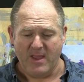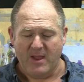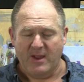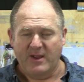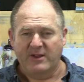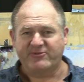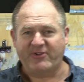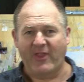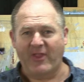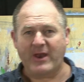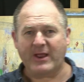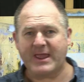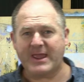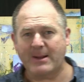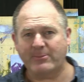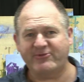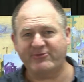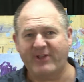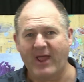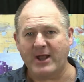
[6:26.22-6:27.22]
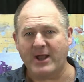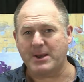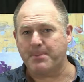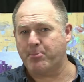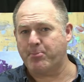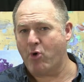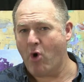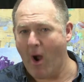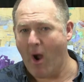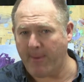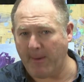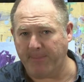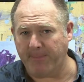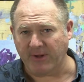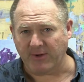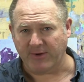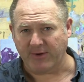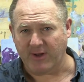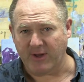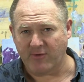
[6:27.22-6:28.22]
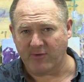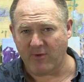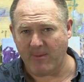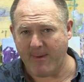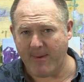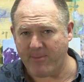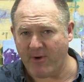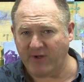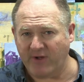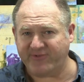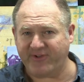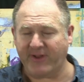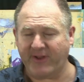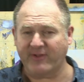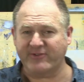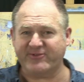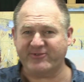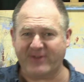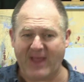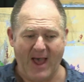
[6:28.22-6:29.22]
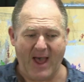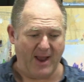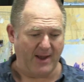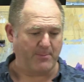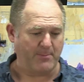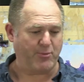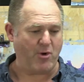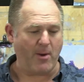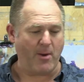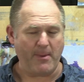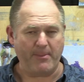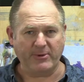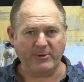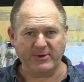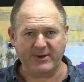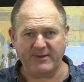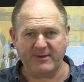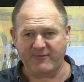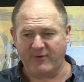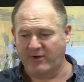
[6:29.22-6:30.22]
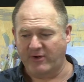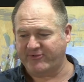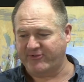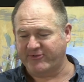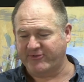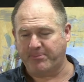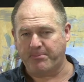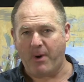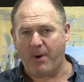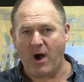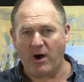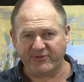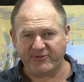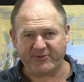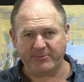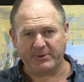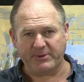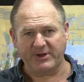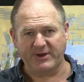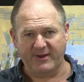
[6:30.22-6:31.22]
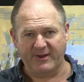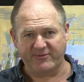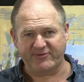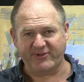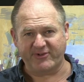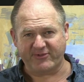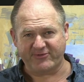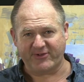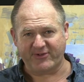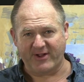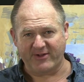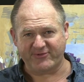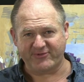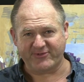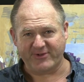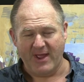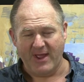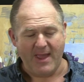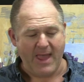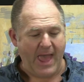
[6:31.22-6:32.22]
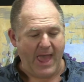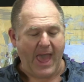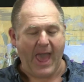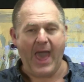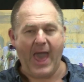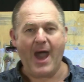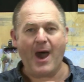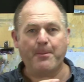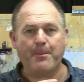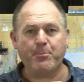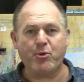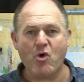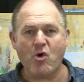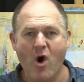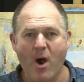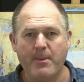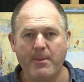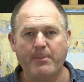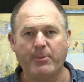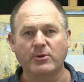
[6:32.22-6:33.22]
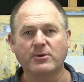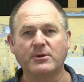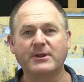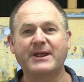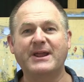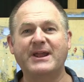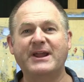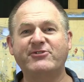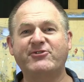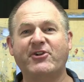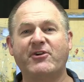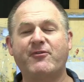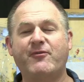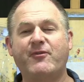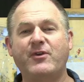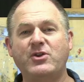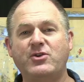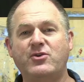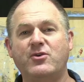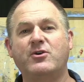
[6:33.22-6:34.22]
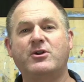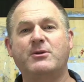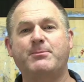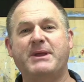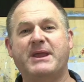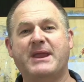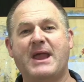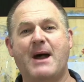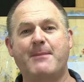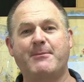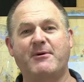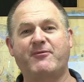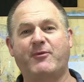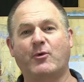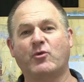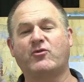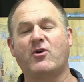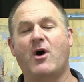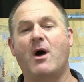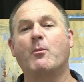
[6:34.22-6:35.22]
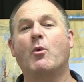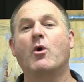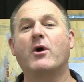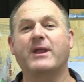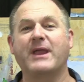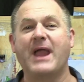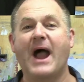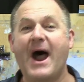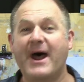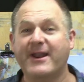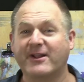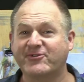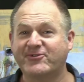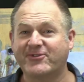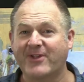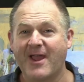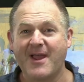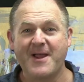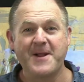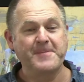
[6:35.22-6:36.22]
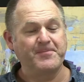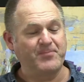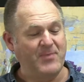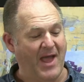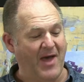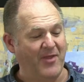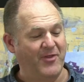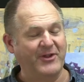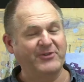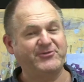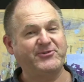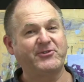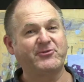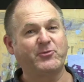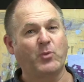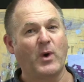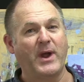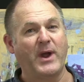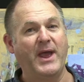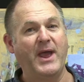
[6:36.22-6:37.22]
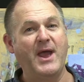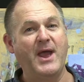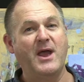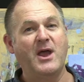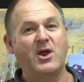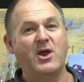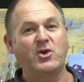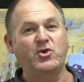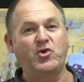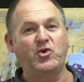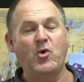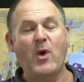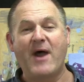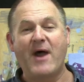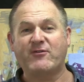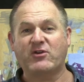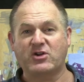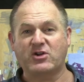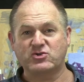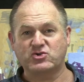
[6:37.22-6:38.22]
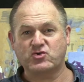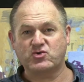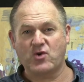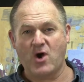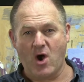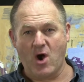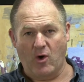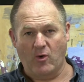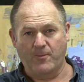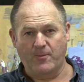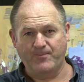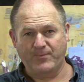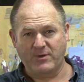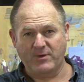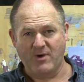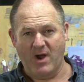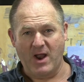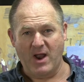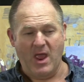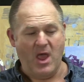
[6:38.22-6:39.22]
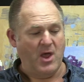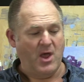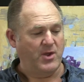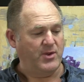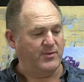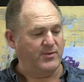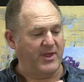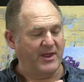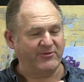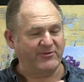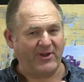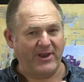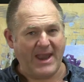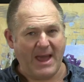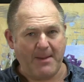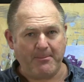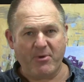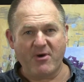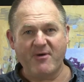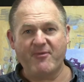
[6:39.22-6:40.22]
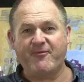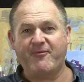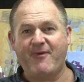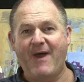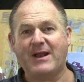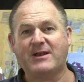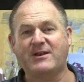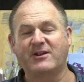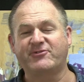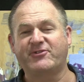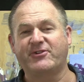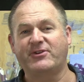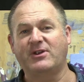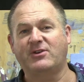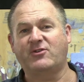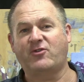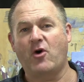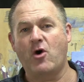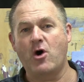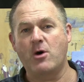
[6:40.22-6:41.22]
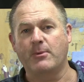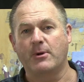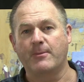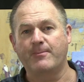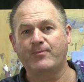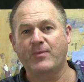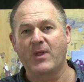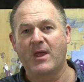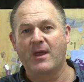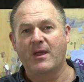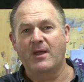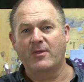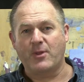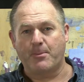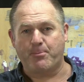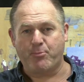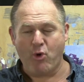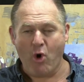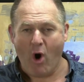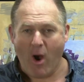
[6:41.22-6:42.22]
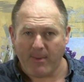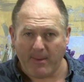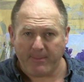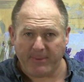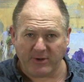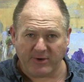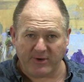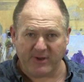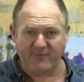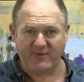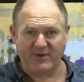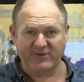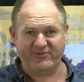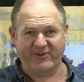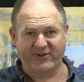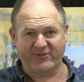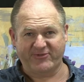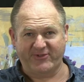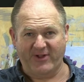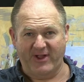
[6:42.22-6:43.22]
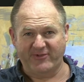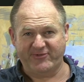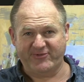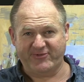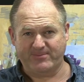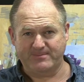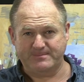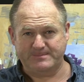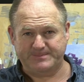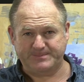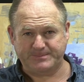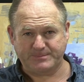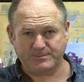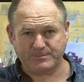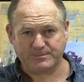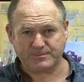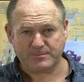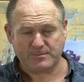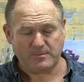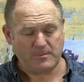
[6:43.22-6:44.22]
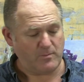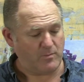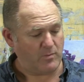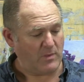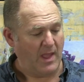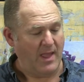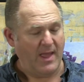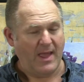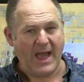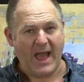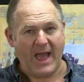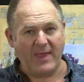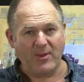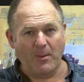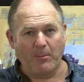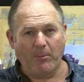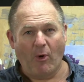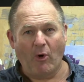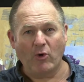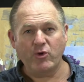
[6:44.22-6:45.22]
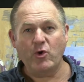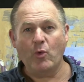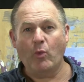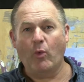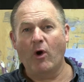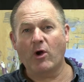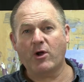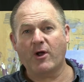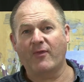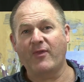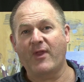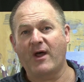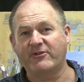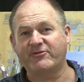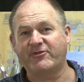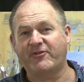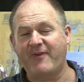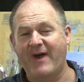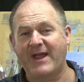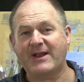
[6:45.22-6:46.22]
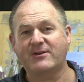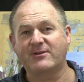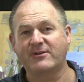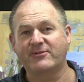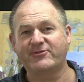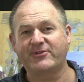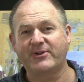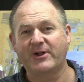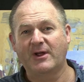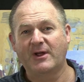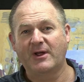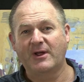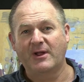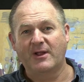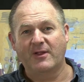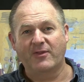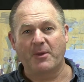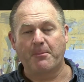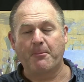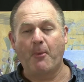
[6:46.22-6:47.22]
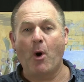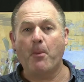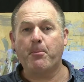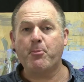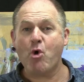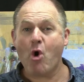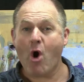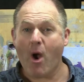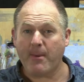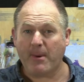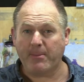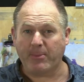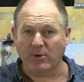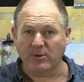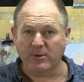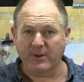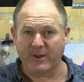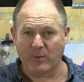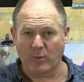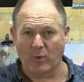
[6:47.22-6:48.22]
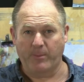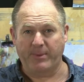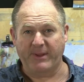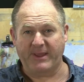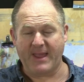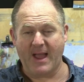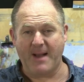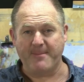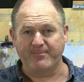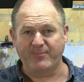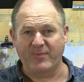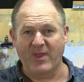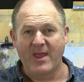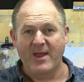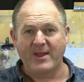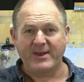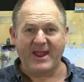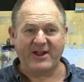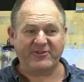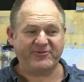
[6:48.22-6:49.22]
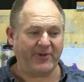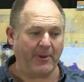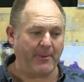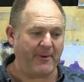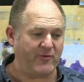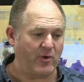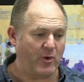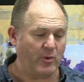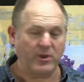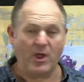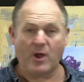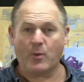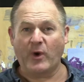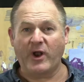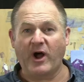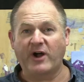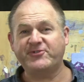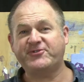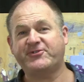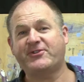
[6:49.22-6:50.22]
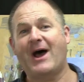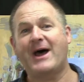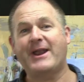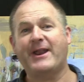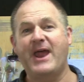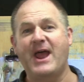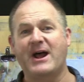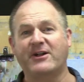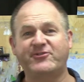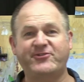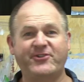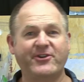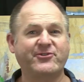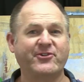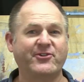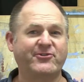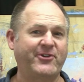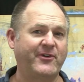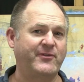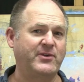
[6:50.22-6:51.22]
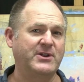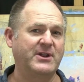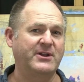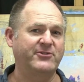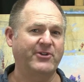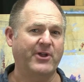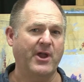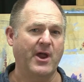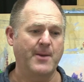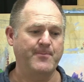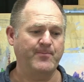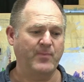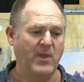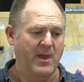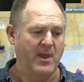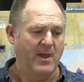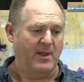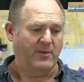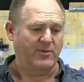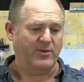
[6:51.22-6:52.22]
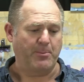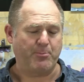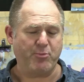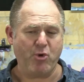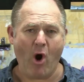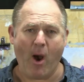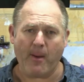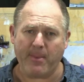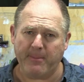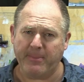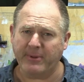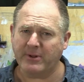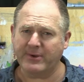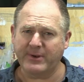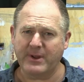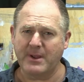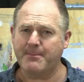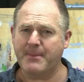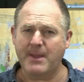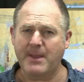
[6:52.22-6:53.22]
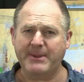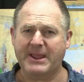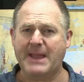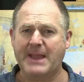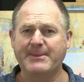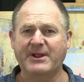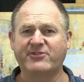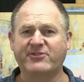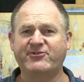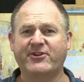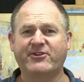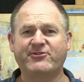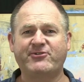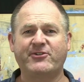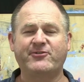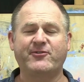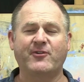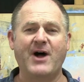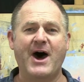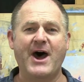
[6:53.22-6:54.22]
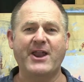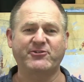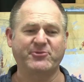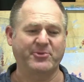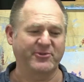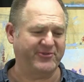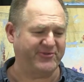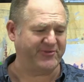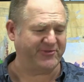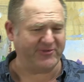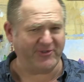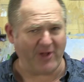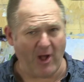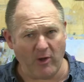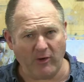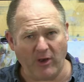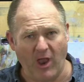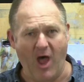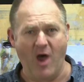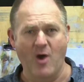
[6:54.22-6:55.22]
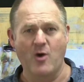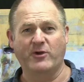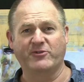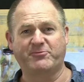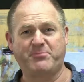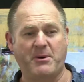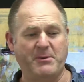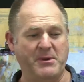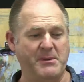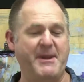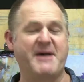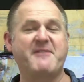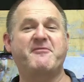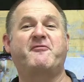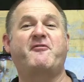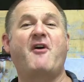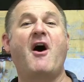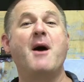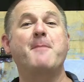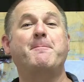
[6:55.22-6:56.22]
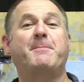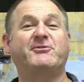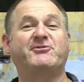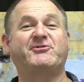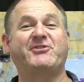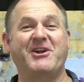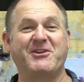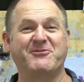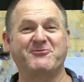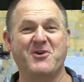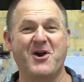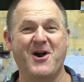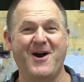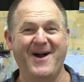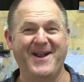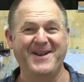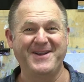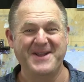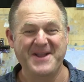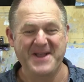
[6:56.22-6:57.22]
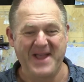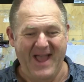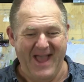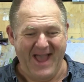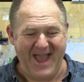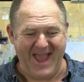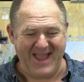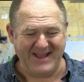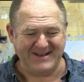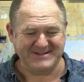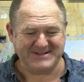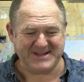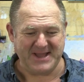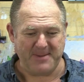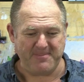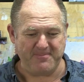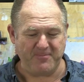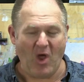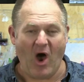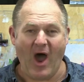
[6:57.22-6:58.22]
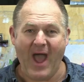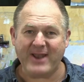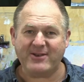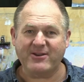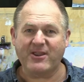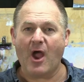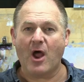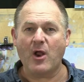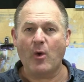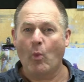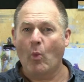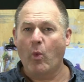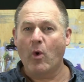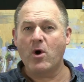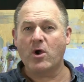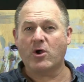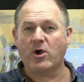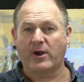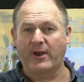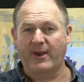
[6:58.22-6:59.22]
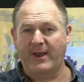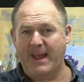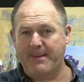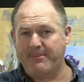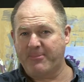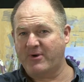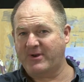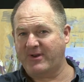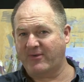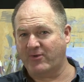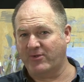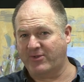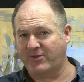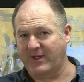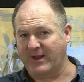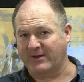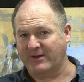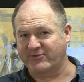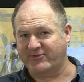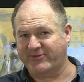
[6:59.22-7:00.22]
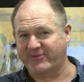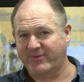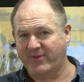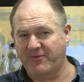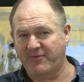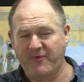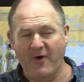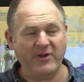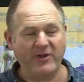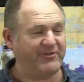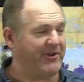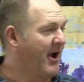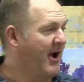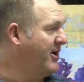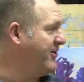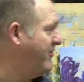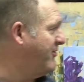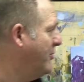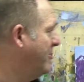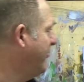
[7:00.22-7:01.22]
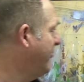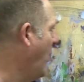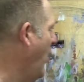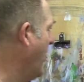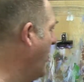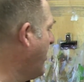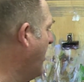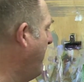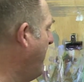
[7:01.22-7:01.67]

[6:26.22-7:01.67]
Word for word: So then it comes down to probability. Remember I said at the start, probability versus possibility of success. How probable is it for you to become a full-time working artist? Now, this is where you have control, right? There's a number of factors that determine the probability of your success. And the more you work on those factors, the more probable it will become. Now, some of you, like when I started out six or seven years ago, the probability of me becoming a successful artist was so low, it was probably about five percent, right? And um, I had to go and work on a number of different things. The first thing I had to do was work on